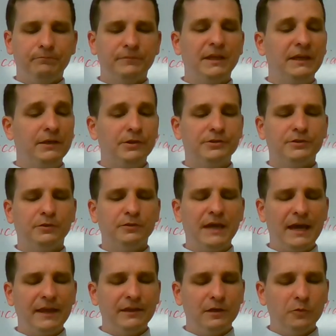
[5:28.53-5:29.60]
They also
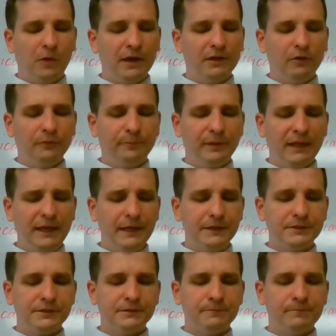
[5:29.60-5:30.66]
gathered wild
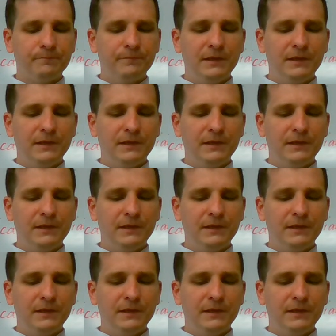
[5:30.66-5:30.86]
plants.